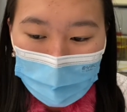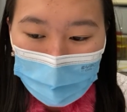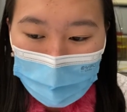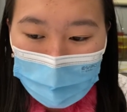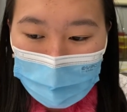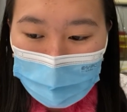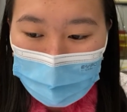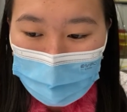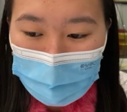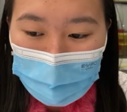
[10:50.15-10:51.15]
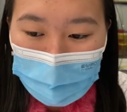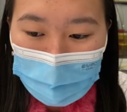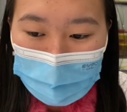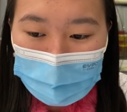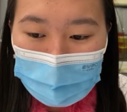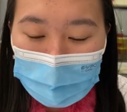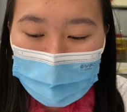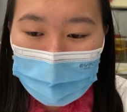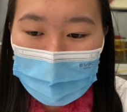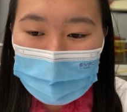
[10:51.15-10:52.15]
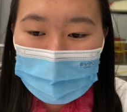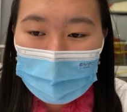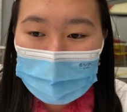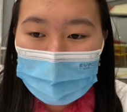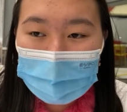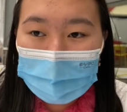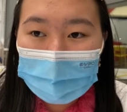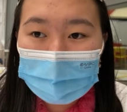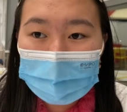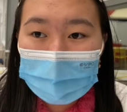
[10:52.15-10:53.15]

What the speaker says: or like just implementing ideas.